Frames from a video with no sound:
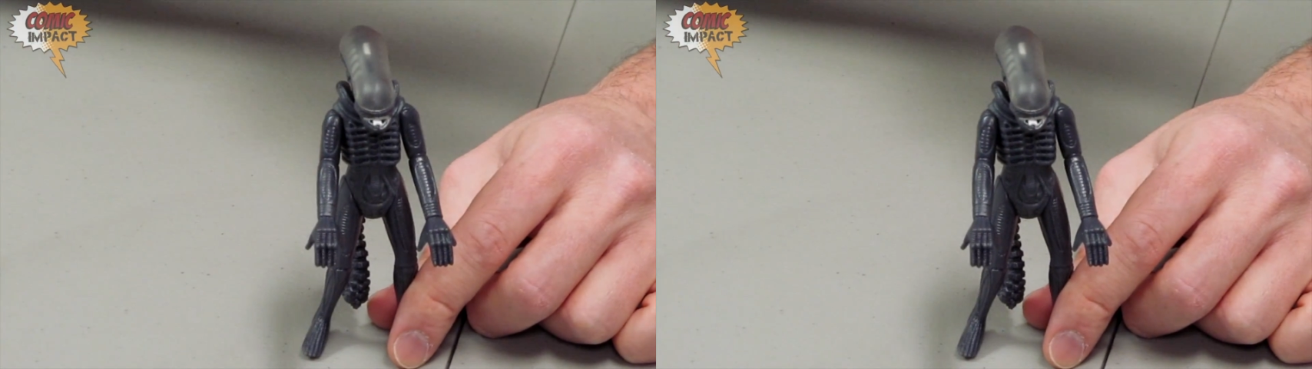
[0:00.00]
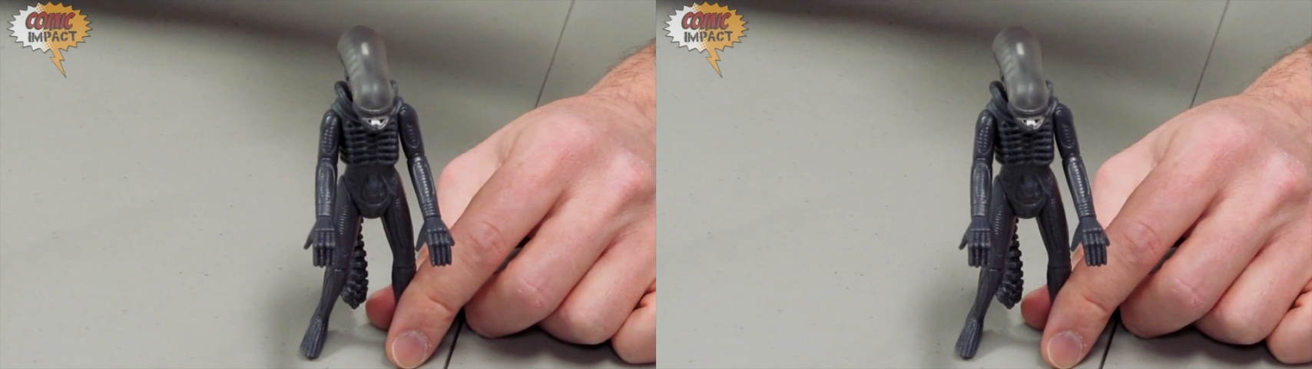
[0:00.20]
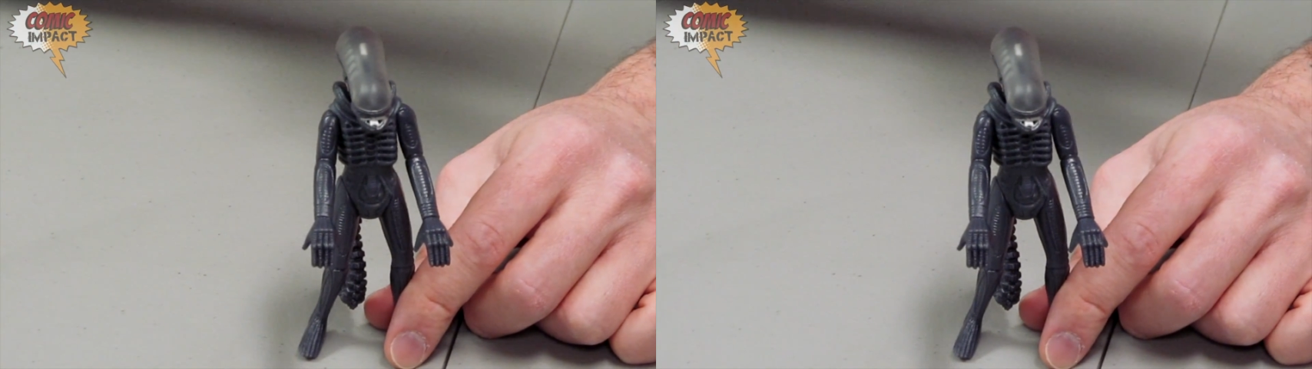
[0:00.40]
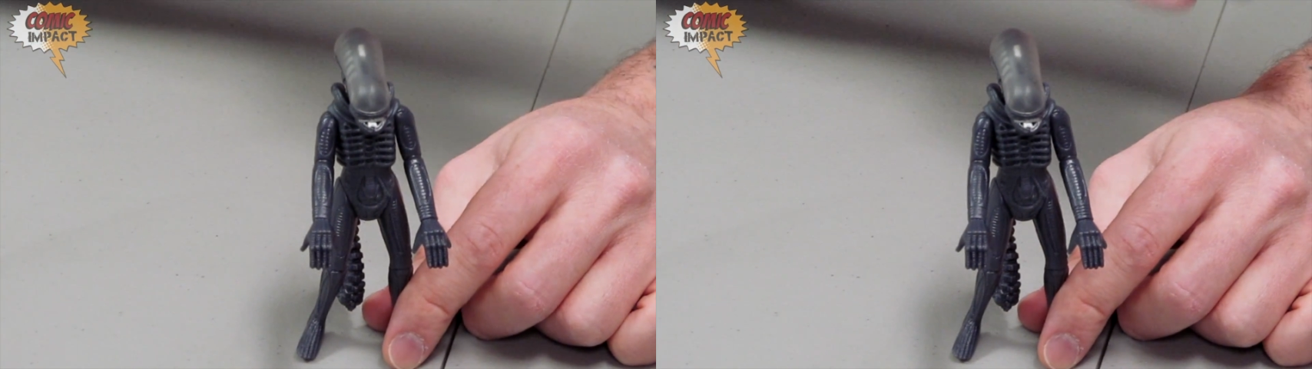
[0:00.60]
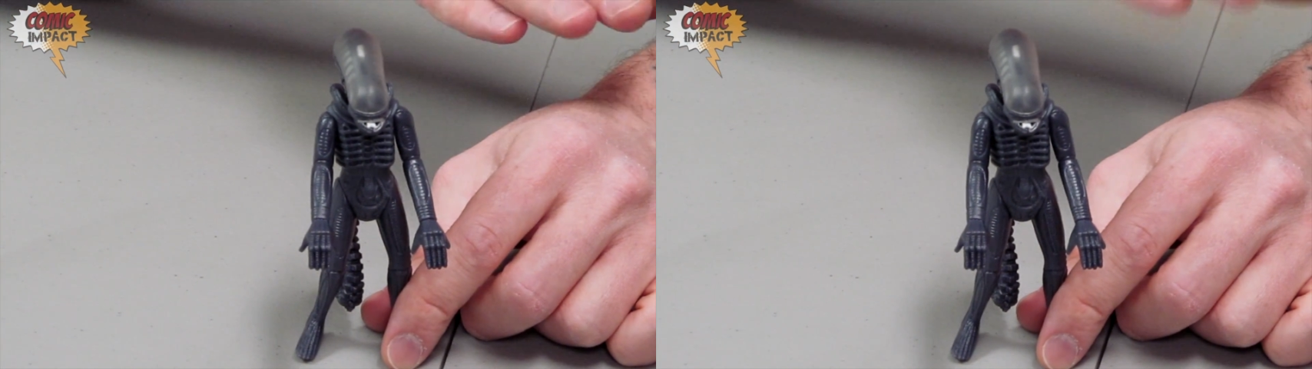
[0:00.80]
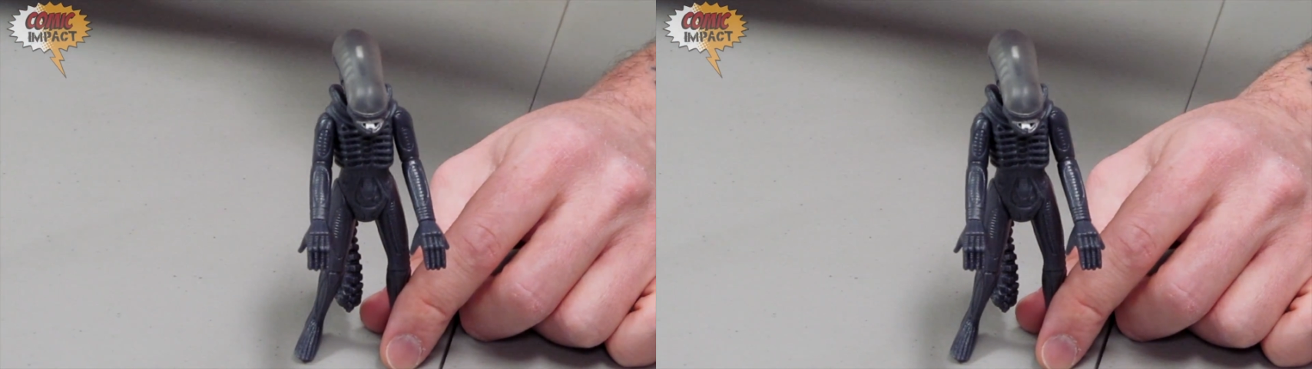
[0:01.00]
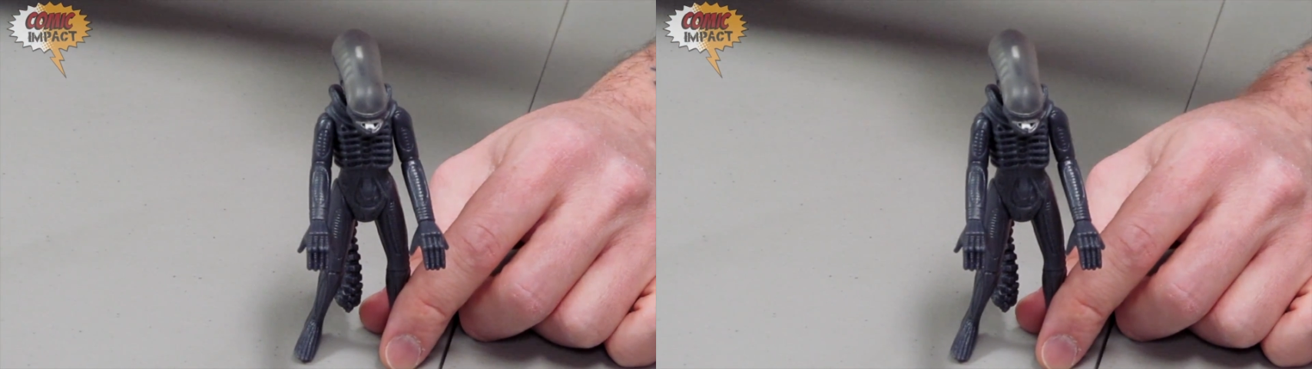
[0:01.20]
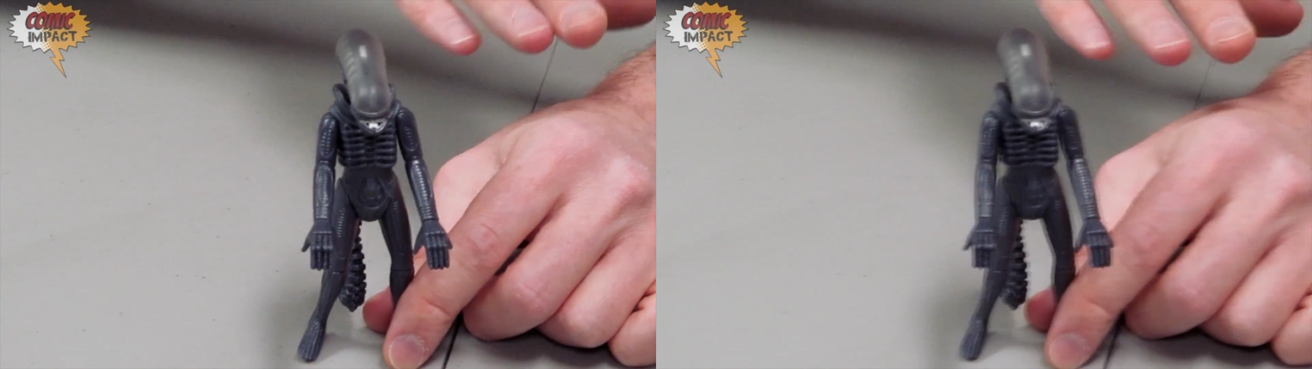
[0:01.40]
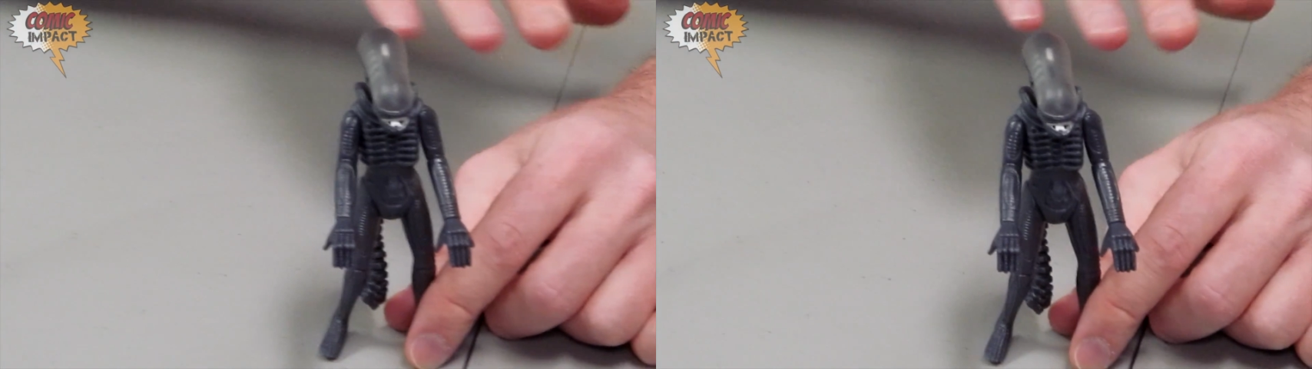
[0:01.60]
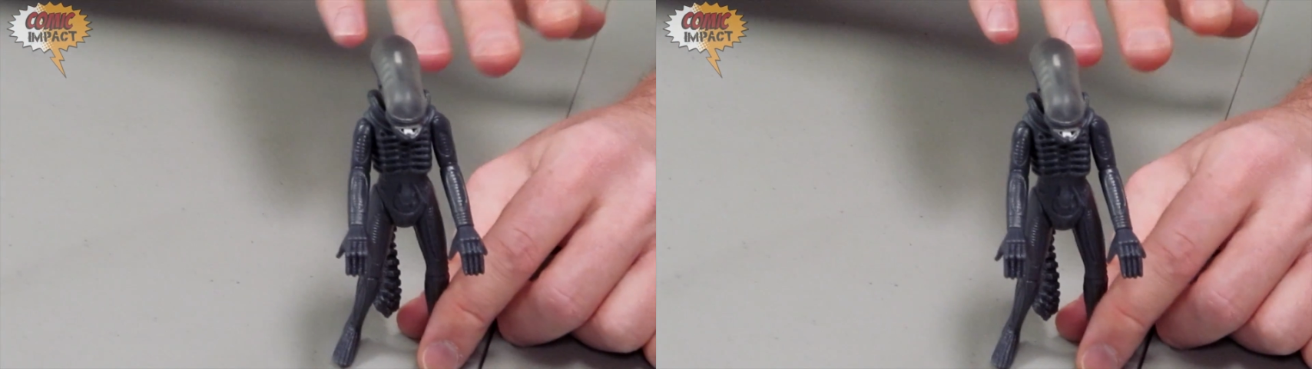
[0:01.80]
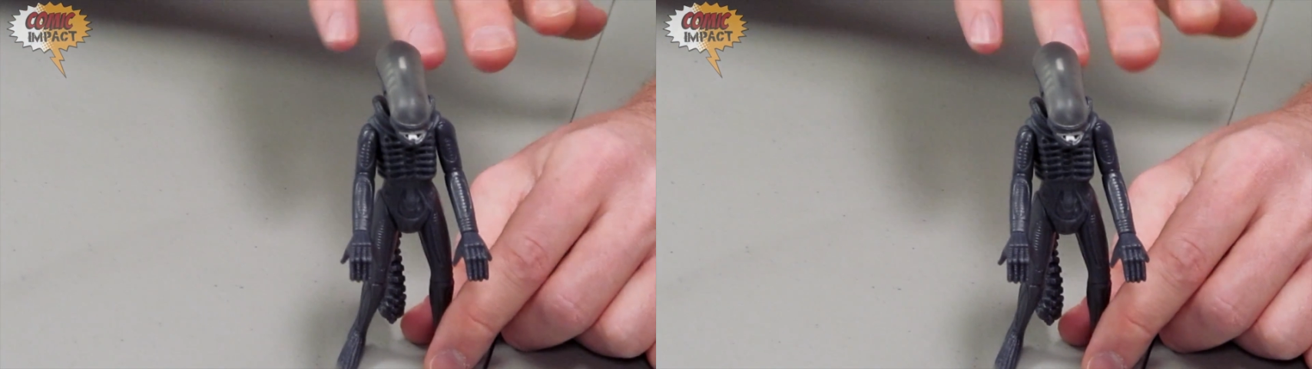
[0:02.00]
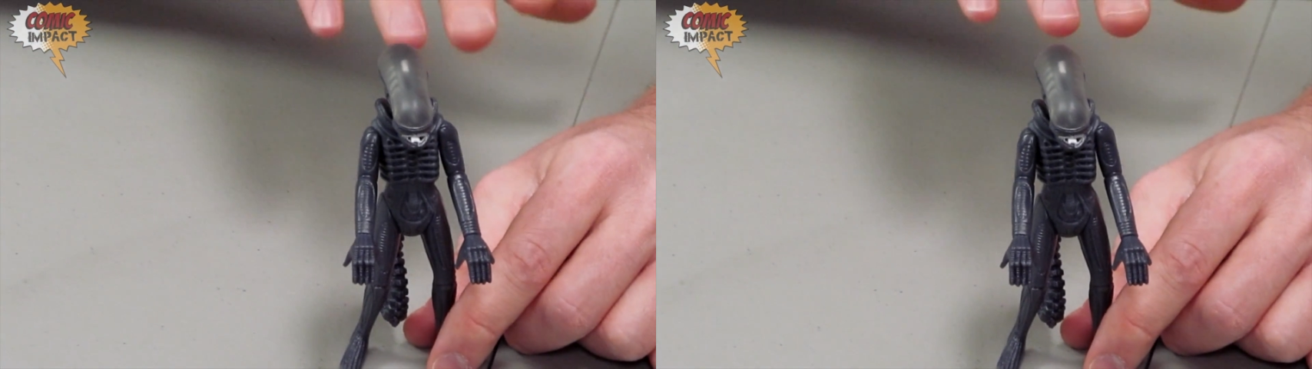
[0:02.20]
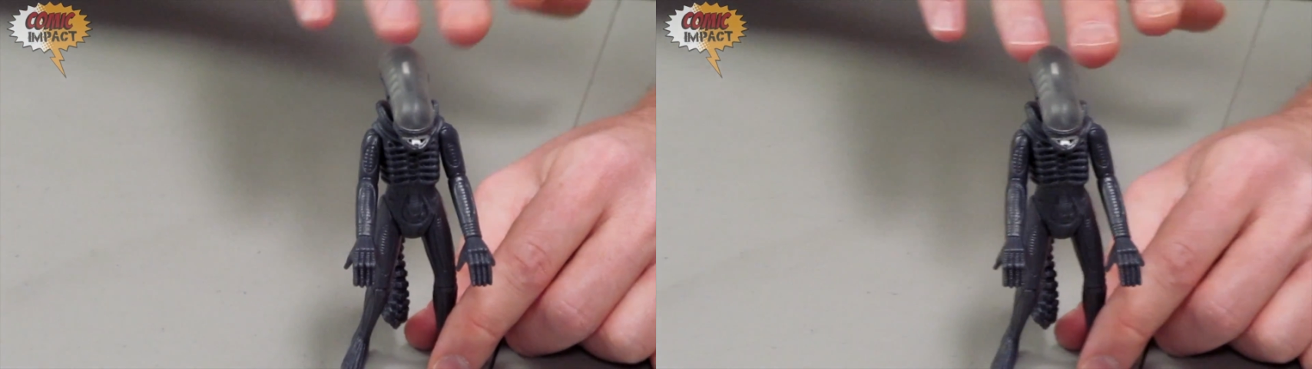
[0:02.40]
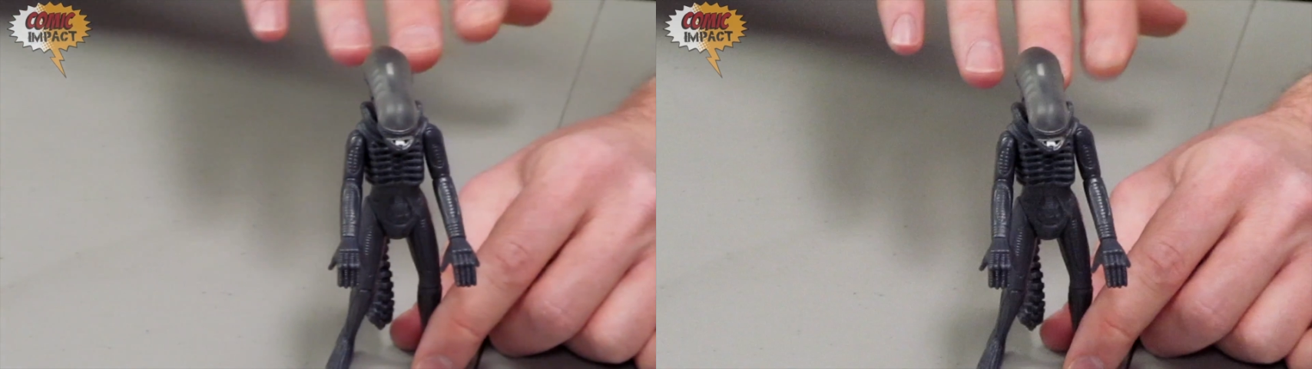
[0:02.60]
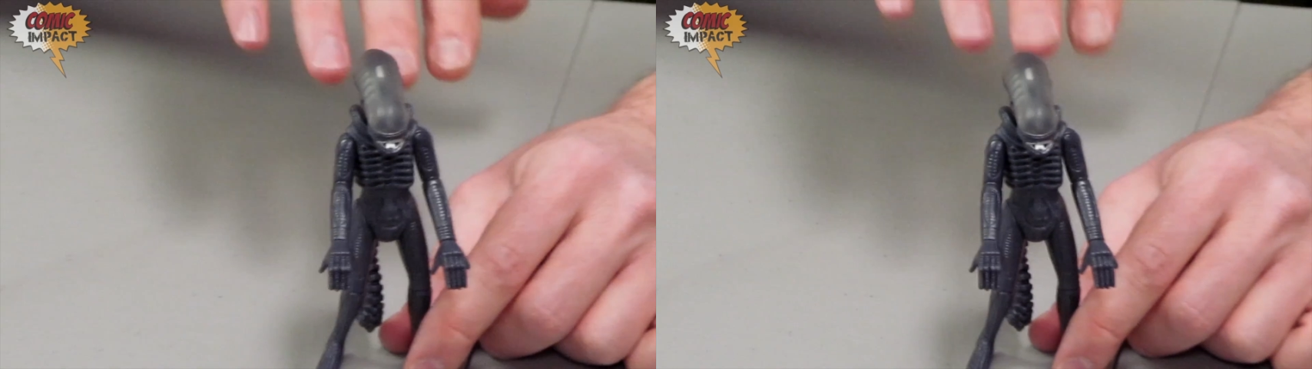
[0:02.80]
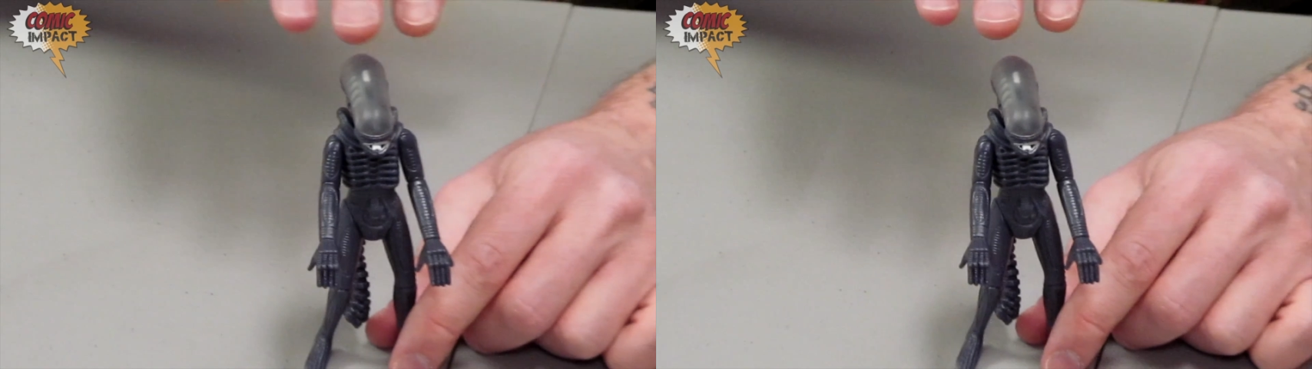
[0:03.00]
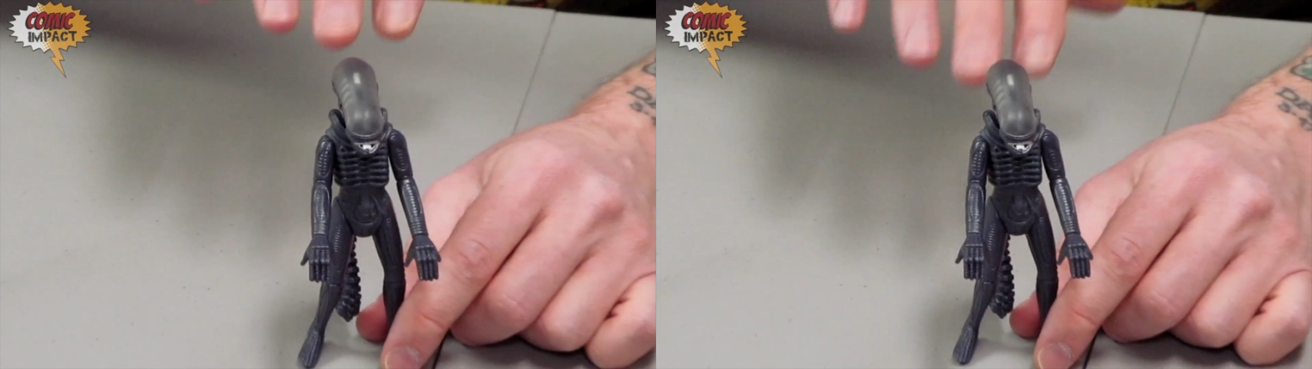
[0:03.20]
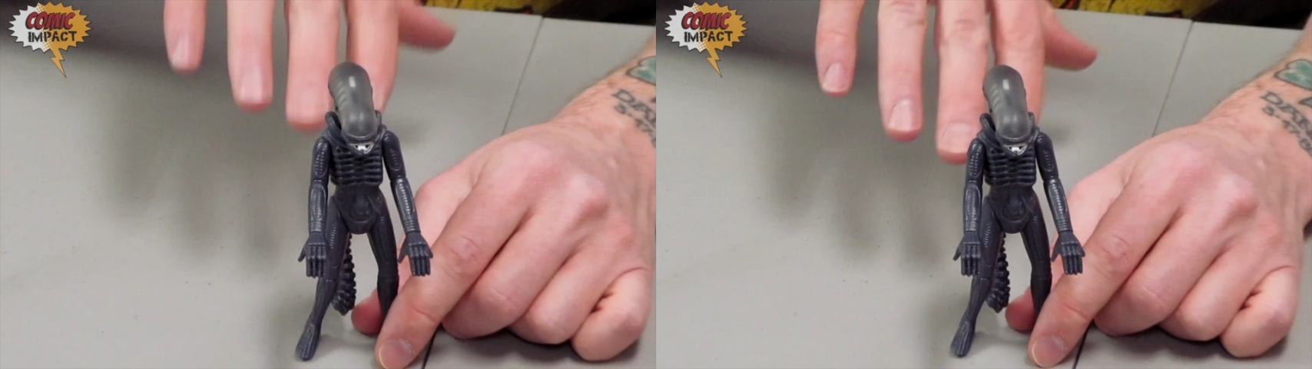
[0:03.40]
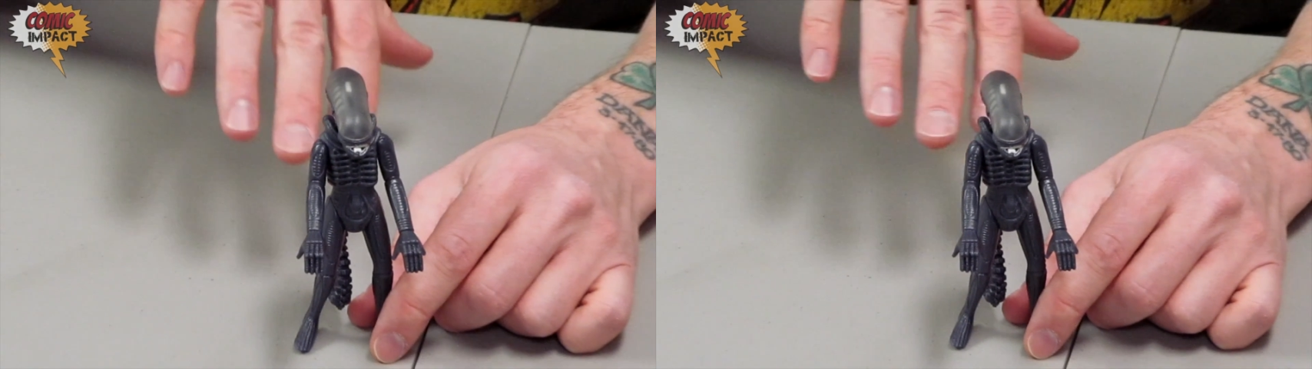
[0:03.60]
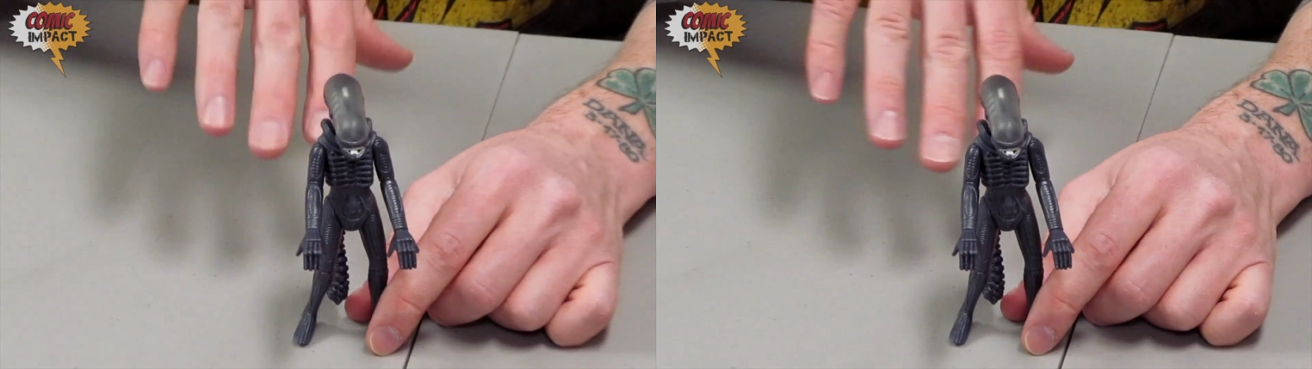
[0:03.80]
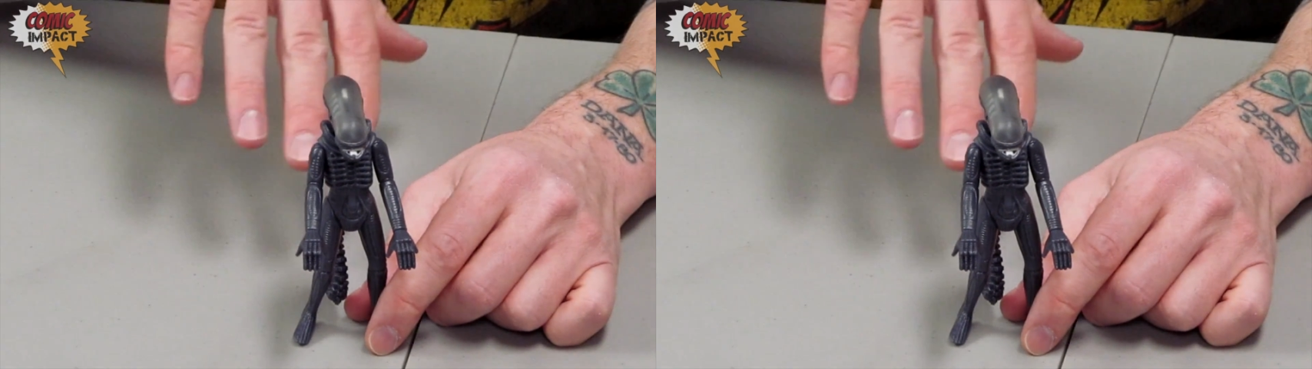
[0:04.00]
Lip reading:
Nobody's mouth can be seen.